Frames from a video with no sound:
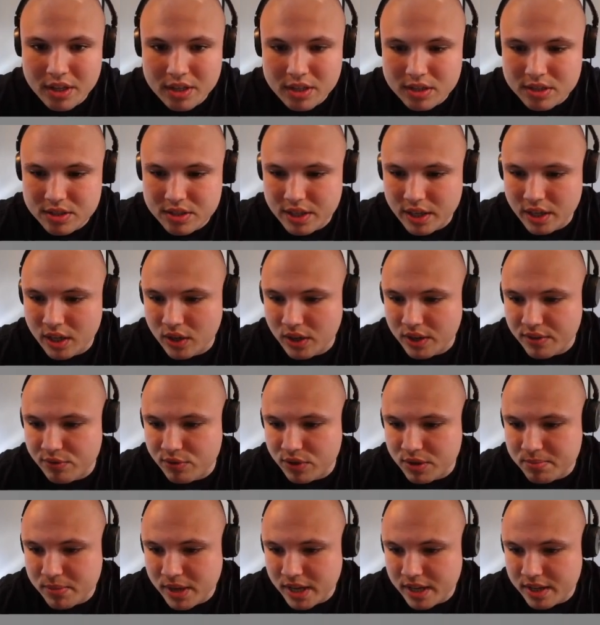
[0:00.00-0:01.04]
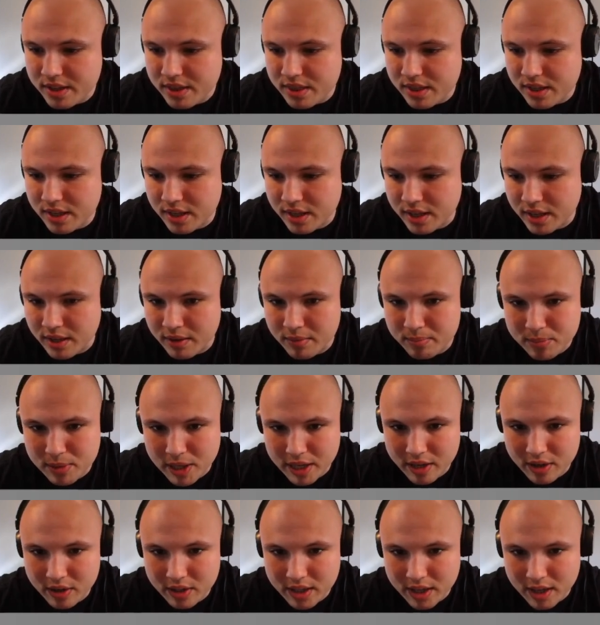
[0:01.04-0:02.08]
So if we make the
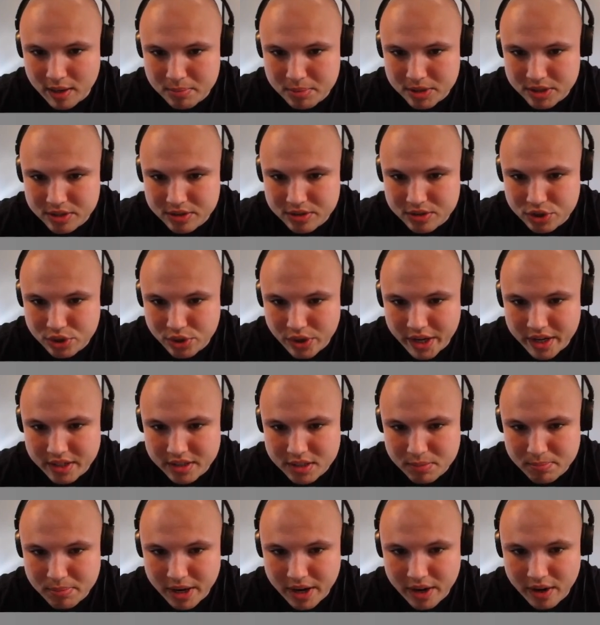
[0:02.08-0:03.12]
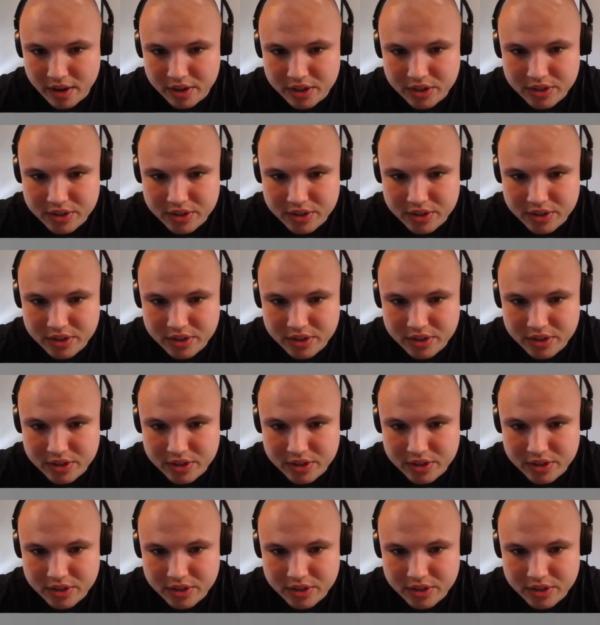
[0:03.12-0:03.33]
biocopy transparent,